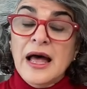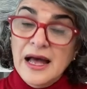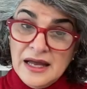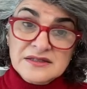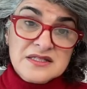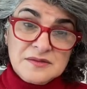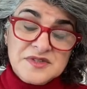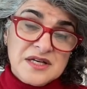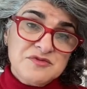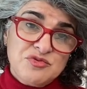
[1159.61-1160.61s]
and
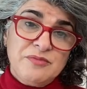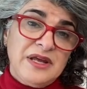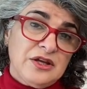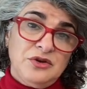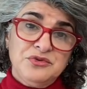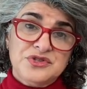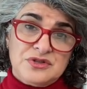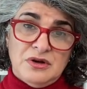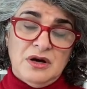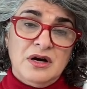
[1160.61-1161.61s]
sometimes we make use
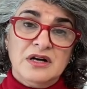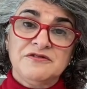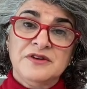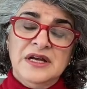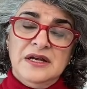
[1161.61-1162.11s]
of